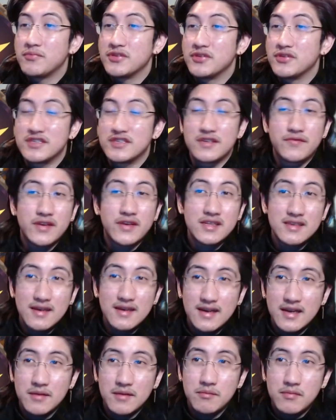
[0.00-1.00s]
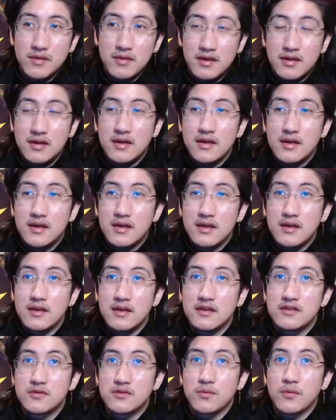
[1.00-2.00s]
Pacific time
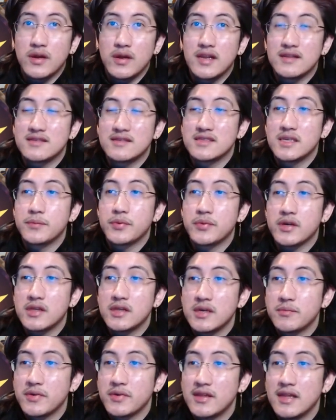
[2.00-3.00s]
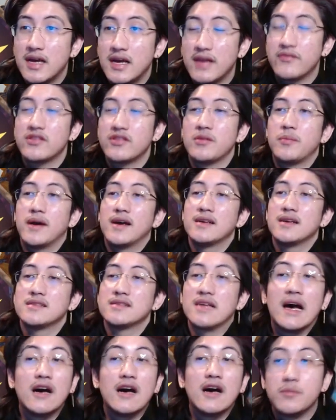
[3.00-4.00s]
is when it's typically been live in the past.
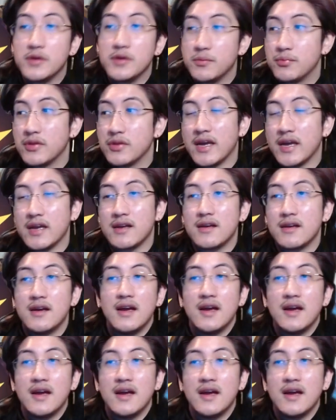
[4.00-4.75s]
I'll be playing.